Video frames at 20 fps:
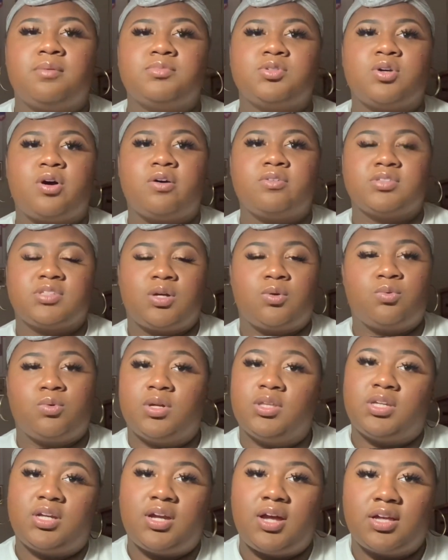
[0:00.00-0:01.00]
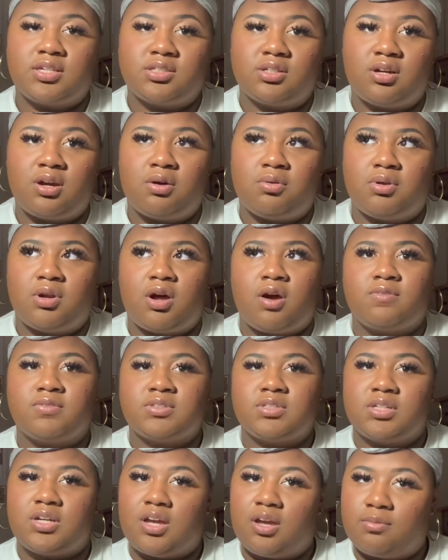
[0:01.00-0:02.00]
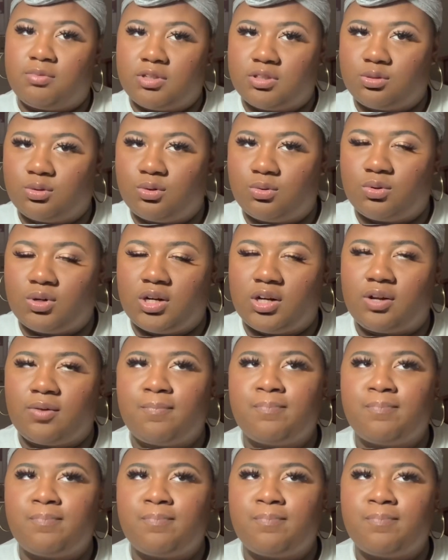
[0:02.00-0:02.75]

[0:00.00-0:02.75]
So I was like, one thing has to go, and it obviously can't be the schoolwork.